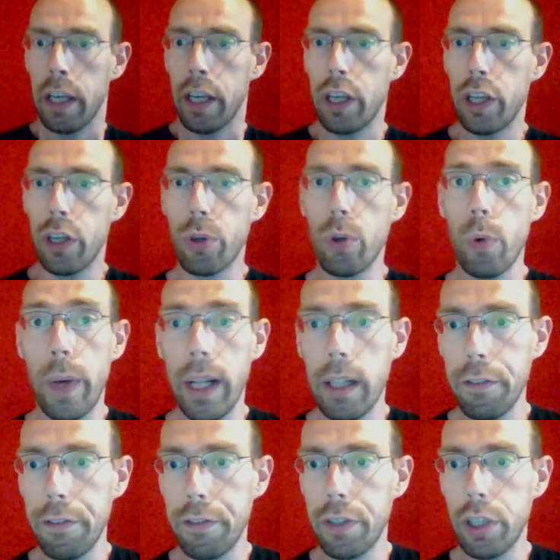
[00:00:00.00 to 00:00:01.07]
Your
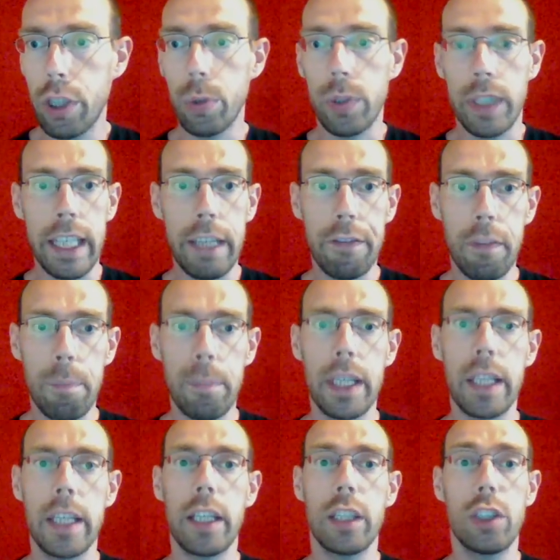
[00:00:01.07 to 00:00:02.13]
wealth could even be